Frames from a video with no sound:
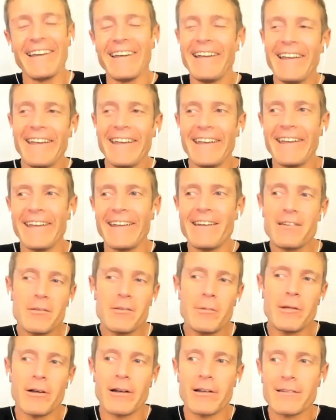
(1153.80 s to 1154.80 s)
and to
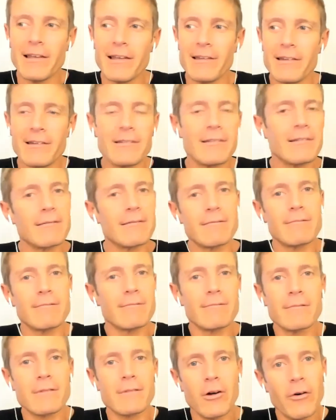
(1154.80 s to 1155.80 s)
be honest, I didn't
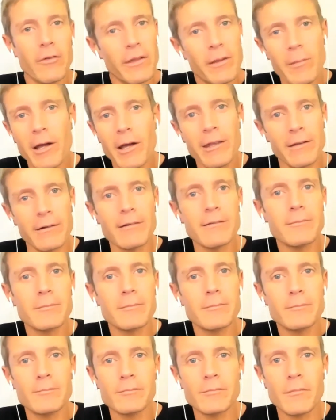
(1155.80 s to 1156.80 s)
call them either.
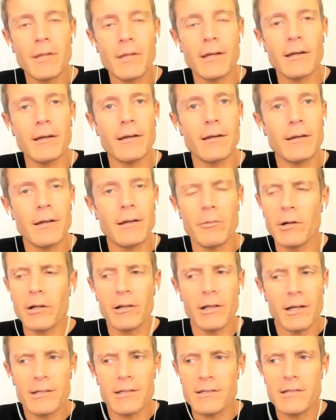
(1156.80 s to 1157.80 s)
I
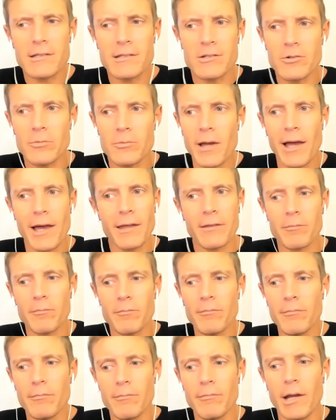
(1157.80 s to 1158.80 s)
realized this new path
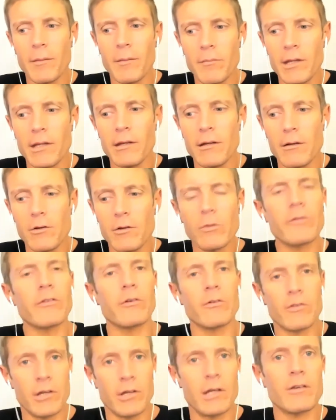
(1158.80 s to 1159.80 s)
might mean new
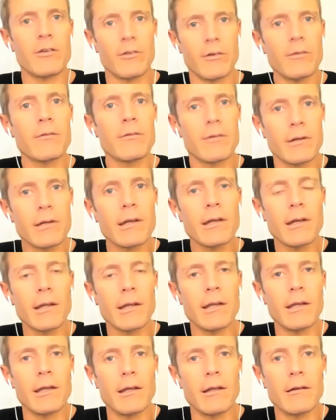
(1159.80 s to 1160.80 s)
association.
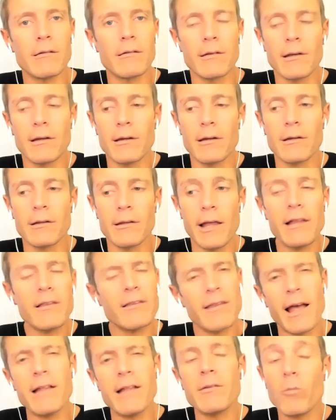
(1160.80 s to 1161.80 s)
And
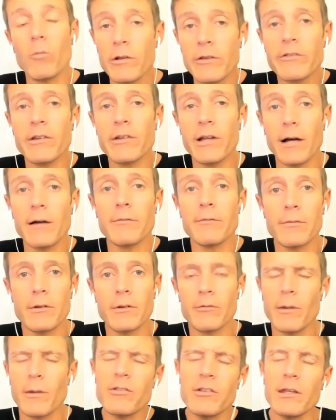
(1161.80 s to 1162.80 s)
that one's tough,
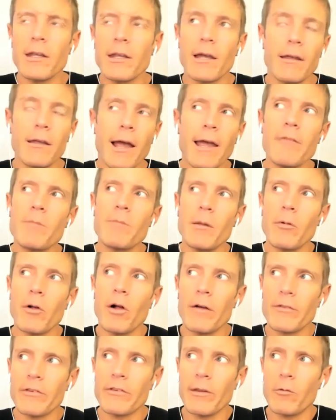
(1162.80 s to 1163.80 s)
especially I have people
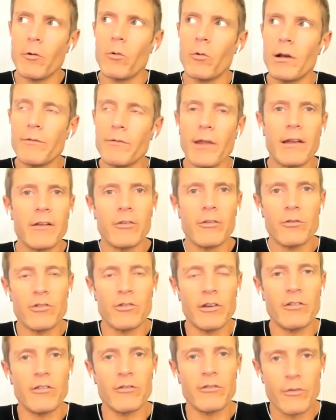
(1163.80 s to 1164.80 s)
often say, well, what if that
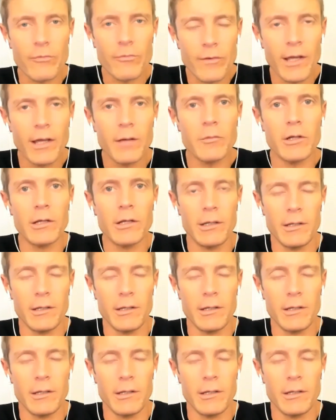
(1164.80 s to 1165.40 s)
association is your family?